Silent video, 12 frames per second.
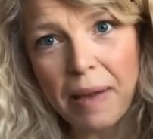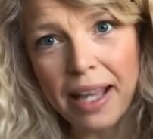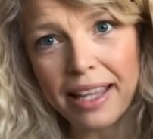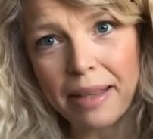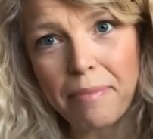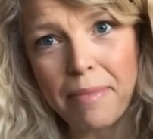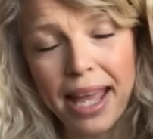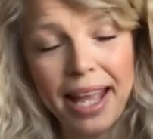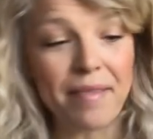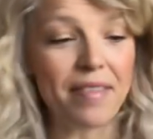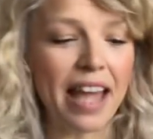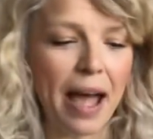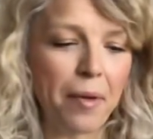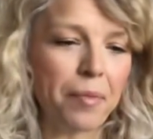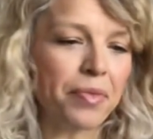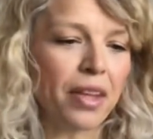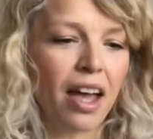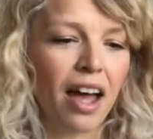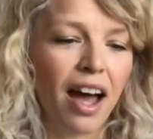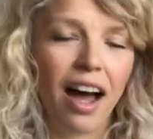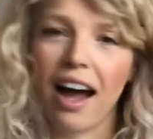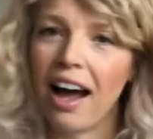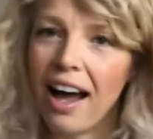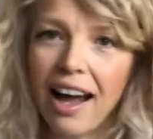Peggy and Me. Now,
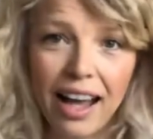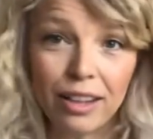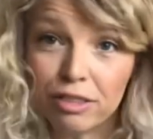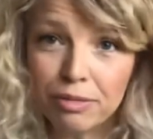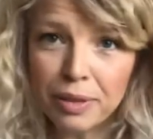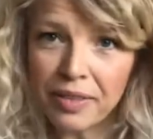I love